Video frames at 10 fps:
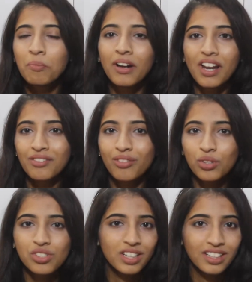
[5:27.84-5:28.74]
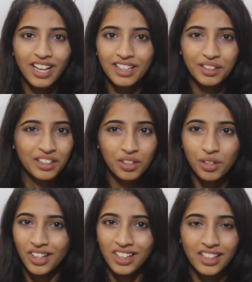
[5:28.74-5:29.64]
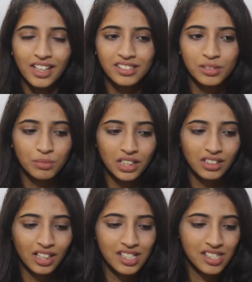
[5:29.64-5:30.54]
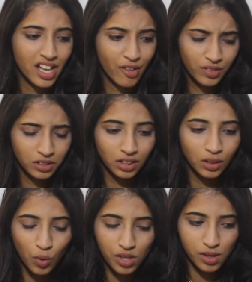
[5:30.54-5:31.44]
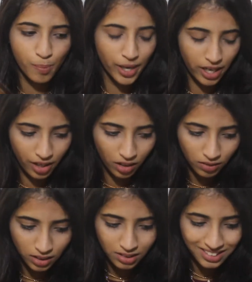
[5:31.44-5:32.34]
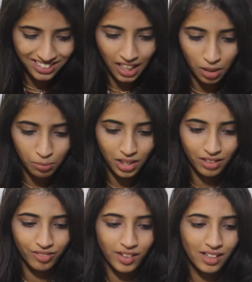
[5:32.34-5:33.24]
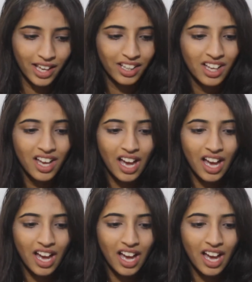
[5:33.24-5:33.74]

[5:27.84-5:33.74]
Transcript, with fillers: but unfortunately I didn't really get something nice everything was repetitively same and I feel like